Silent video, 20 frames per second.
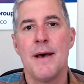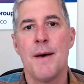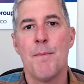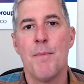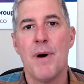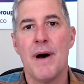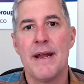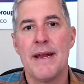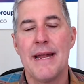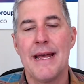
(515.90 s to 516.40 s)

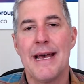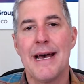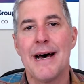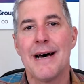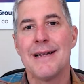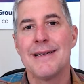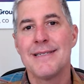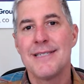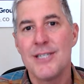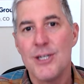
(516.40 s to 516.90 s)
but
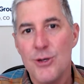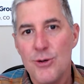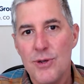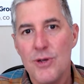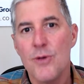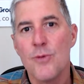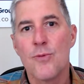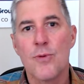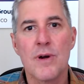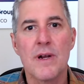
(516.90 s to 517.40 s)
until
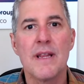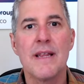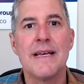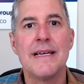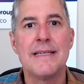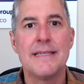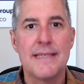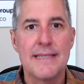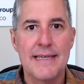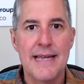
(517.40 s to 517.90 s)
you really
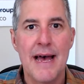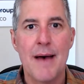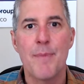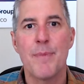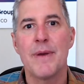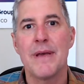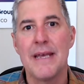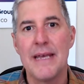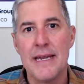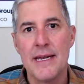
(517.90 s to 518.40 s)
step
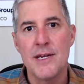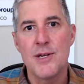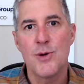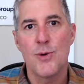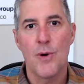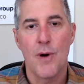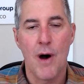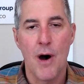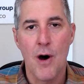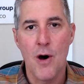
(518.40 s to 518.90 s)

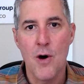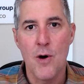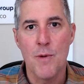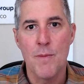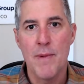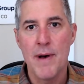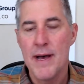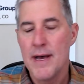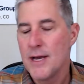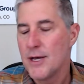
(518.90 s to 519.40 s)
into a
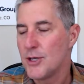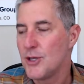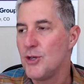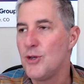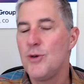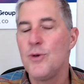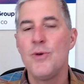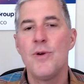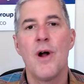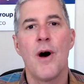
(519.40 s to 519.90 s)
home,
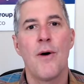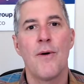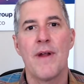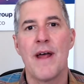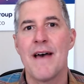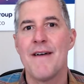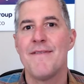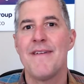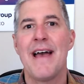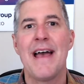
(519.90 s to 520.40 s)
you don't
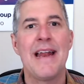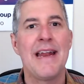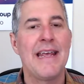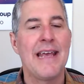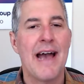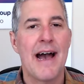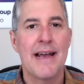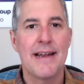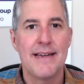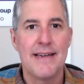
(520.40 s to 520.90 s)
have
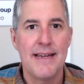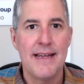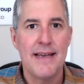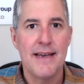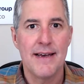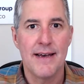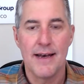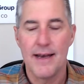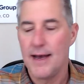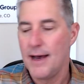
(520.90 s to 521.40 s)
any
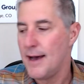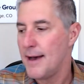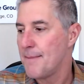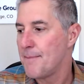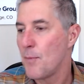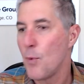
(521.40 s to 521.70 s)
idea.